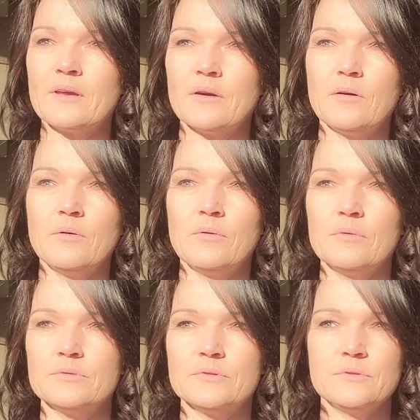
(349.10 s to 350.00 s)

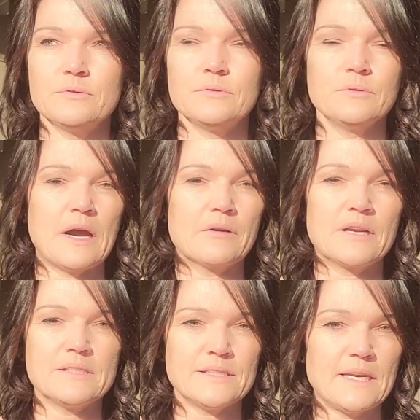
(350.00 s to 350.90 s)
go out
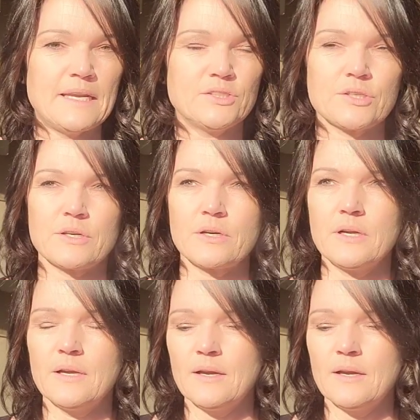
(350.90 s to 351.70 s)
into nature.